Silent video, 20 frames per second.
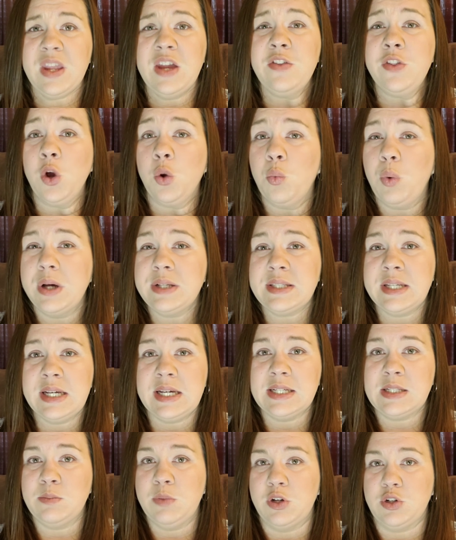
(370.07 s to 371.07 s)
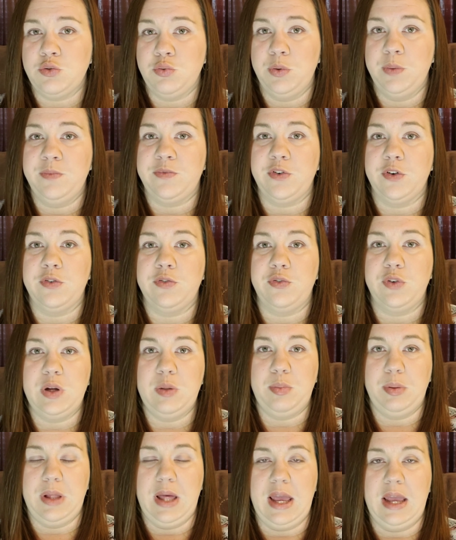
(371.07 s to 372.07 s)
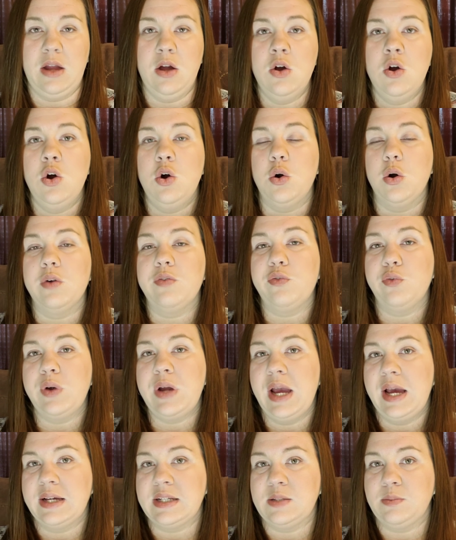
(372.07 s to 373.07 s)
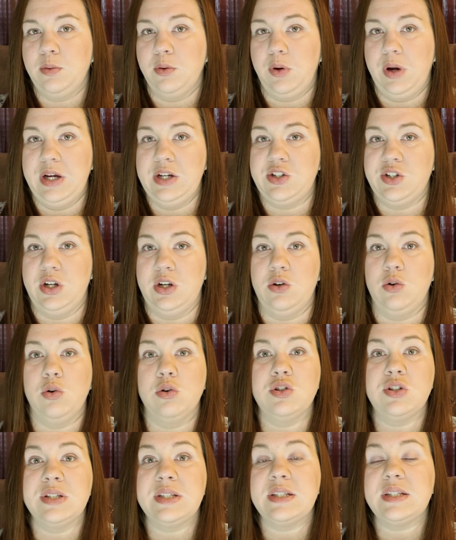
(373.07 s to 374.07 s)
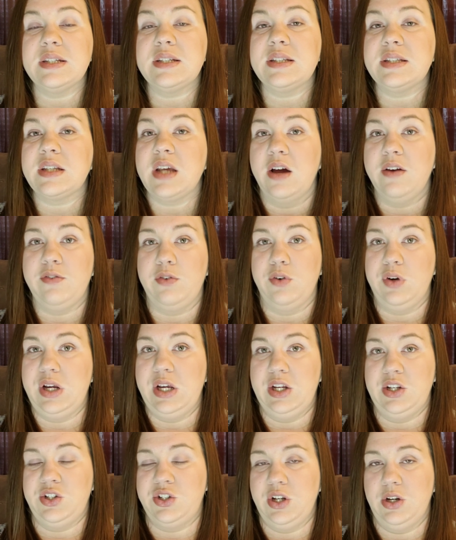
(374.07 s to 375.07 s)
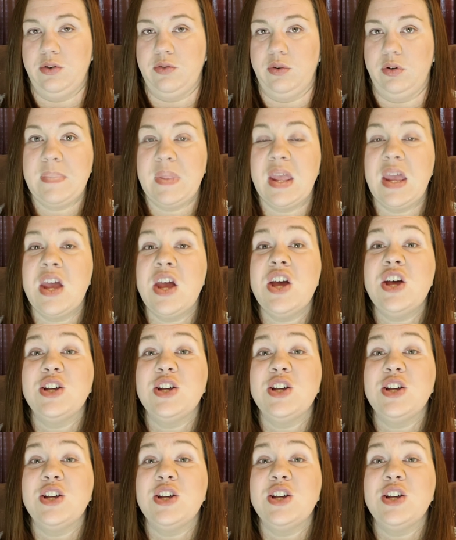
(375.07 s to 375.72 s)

and there wasn't as much room for free play or free exploration or just discovery in general.